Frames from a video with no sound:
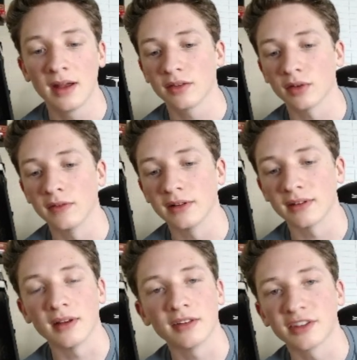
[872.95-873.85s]
So if it's
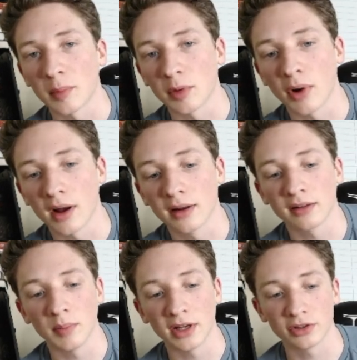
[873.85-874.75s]
a summer product
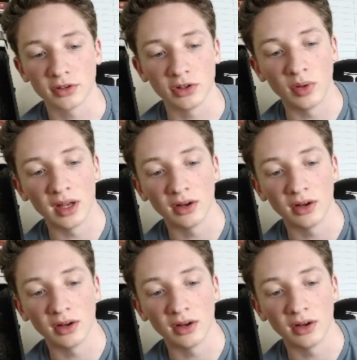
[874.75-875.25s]
product, make sure you get